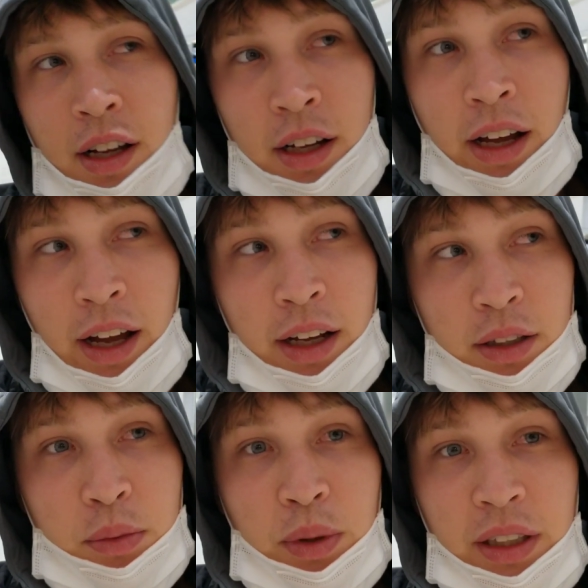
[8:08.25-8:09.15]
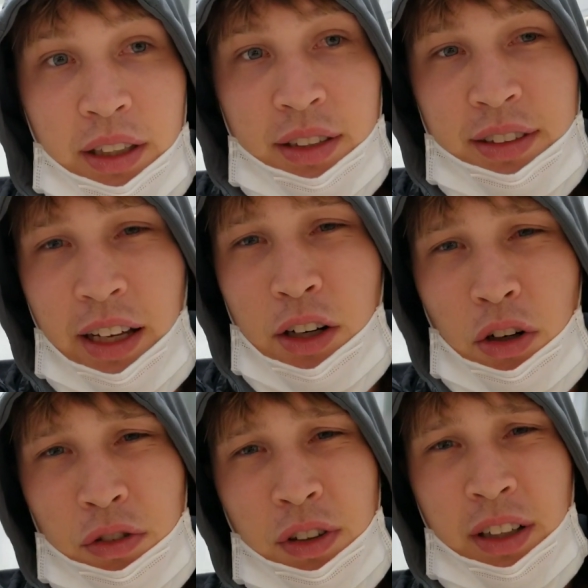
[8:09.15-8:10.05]
and we stayed
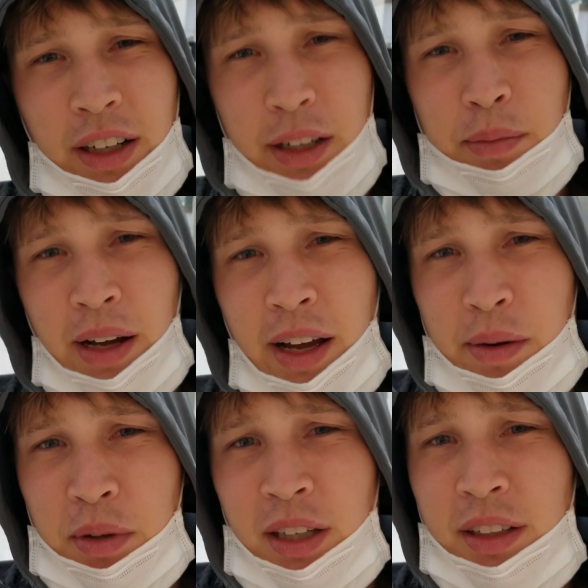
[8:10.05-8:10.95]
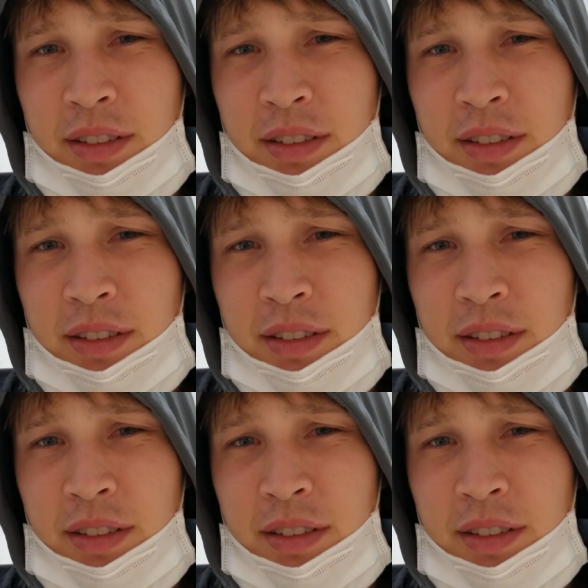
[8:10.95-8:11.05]
over in Miami's